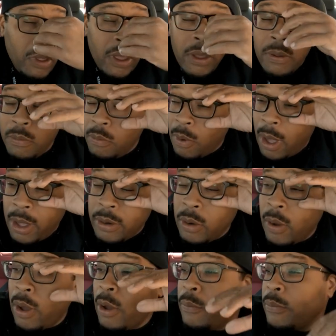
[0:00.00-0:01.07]
Yeah, I
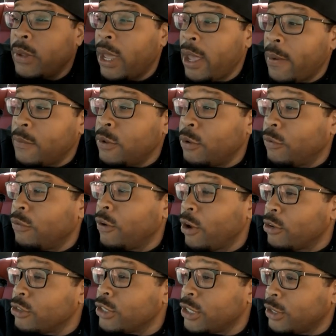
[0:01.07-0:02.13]
know I'm not having no
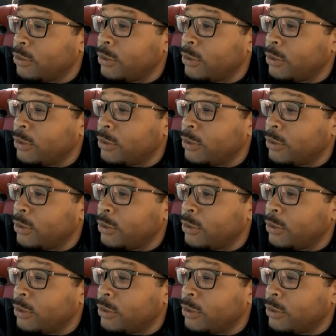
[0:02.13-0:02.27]
frosty.